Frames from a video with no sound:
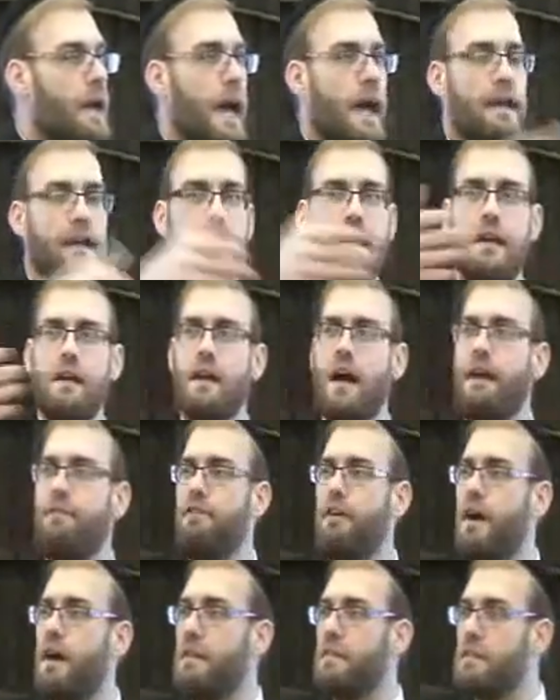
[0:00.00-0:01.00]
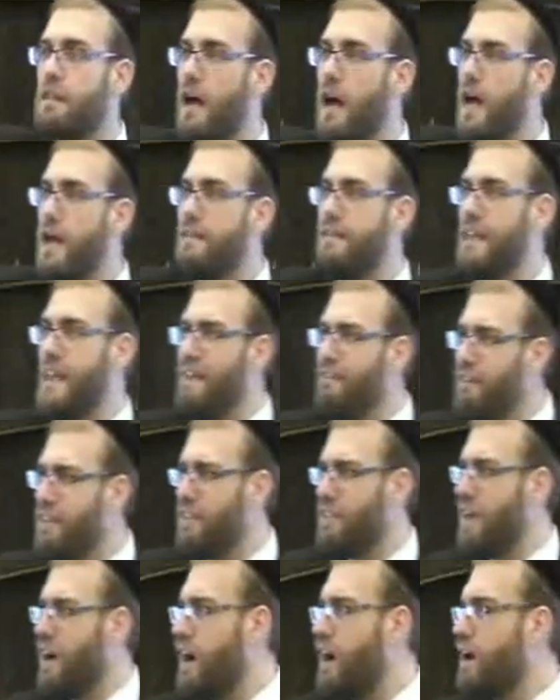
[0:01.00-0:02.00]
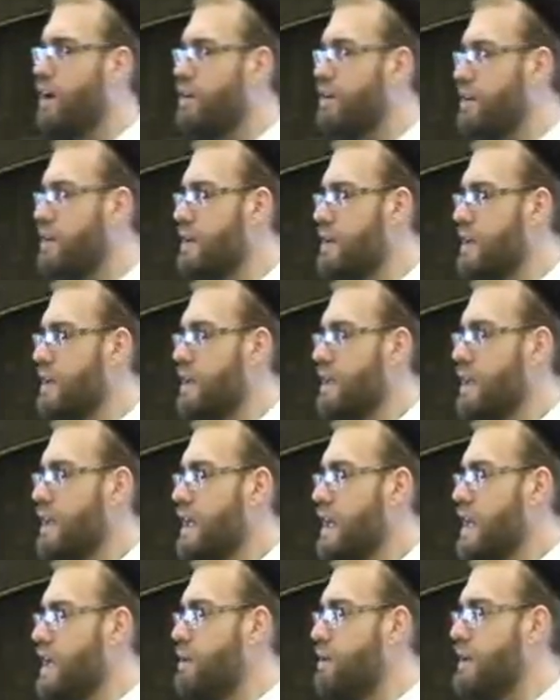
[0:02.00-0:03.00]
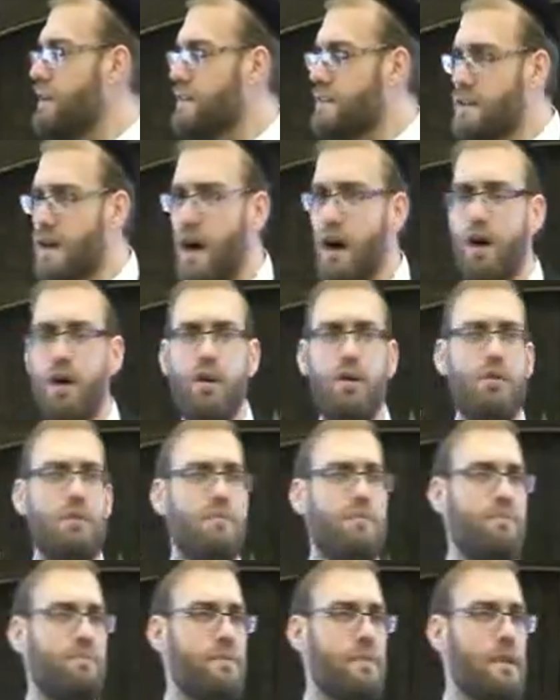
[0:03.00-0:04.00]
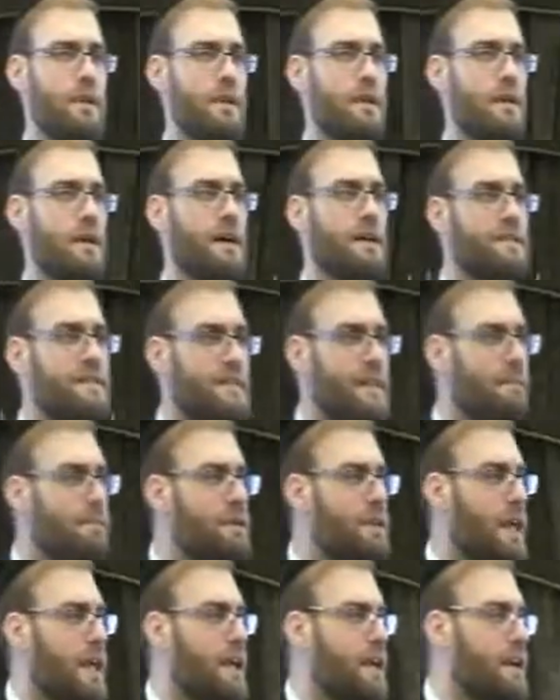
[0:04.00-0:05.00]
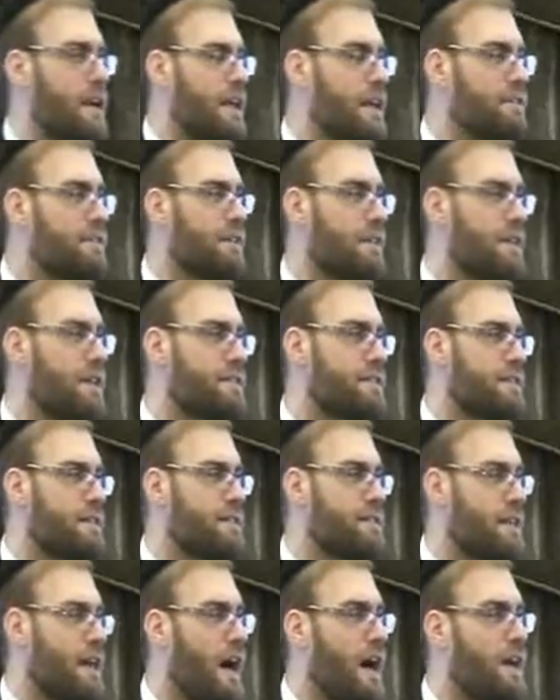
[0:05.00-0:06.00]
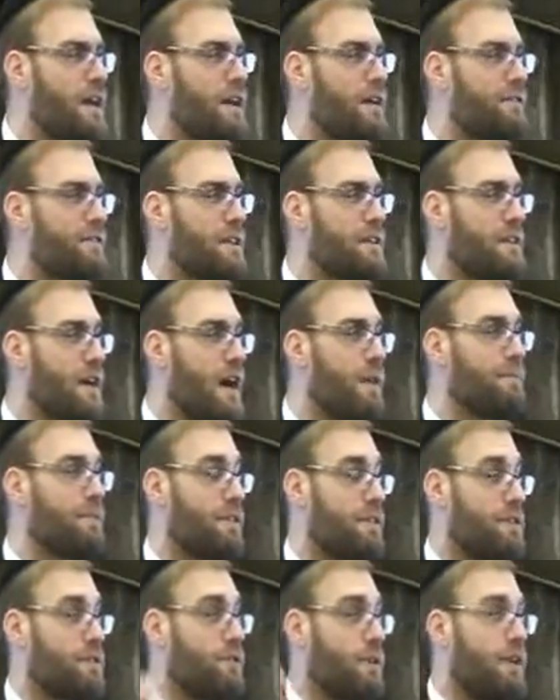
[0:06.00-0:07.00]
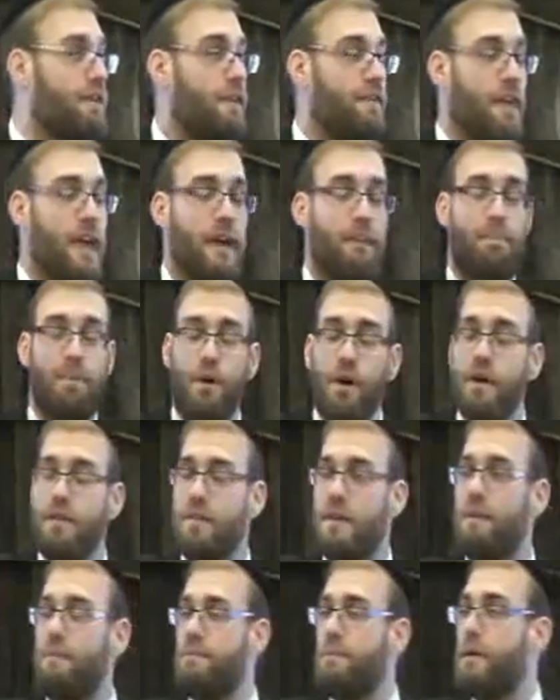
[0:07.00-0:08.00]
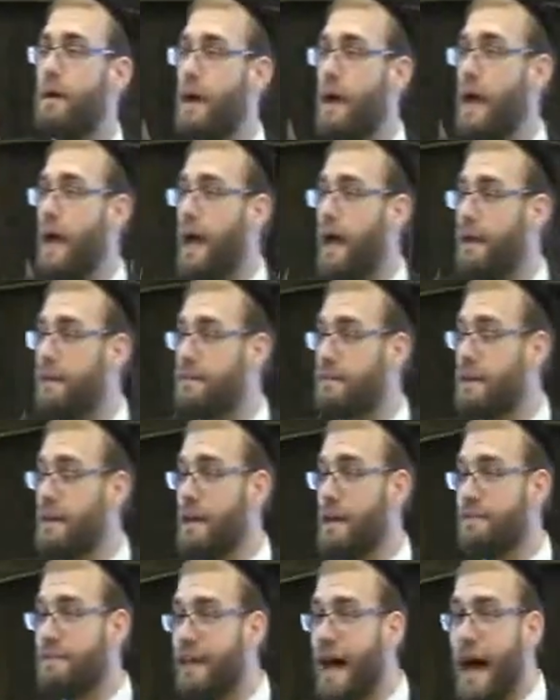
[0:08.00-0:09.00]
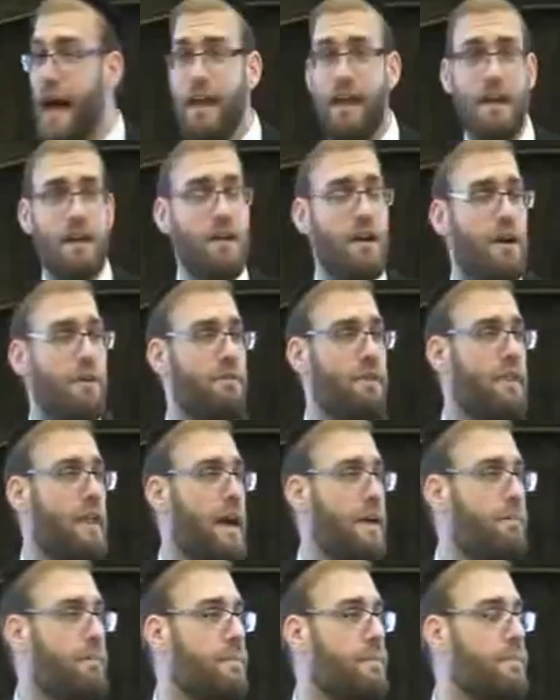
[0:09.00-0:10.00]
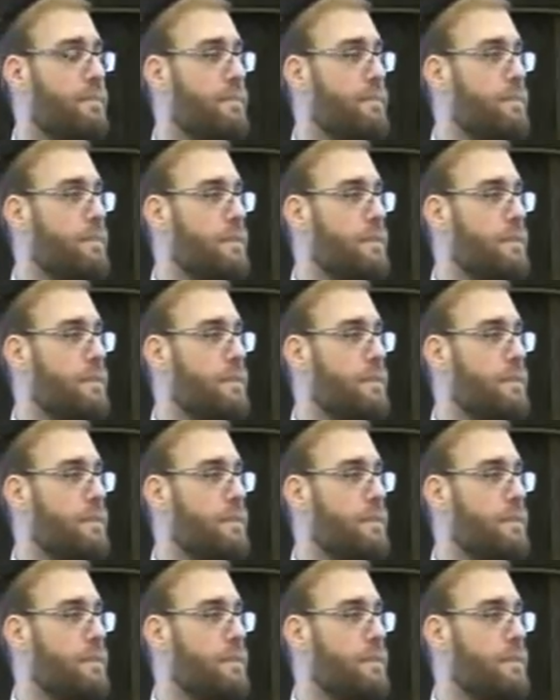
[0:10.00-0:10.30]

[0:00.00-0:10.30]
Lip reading: And here, light, even though he was so assimilated into this society of Sidon to the degree that they appointed him as dayan over them,